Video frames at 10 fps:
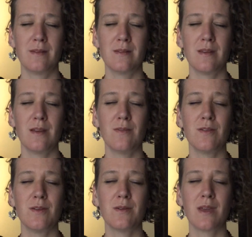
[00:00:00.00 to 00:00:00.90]
See
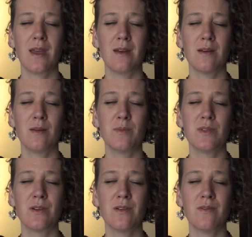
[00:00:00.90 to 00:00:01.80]
if you can
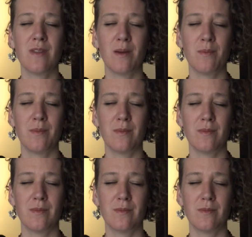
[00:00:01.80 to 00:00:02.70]
observe them
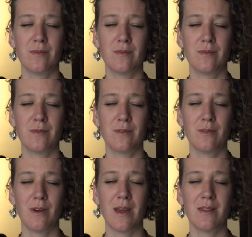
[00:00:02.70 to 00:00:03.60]

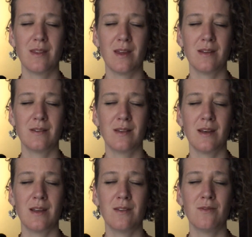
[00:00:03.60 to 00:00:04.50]
rather than
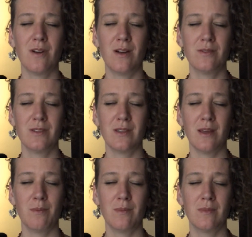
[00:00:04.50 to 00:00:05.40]
getting involved in
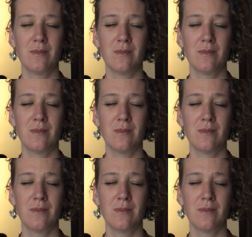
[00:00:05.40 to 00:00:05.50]
them.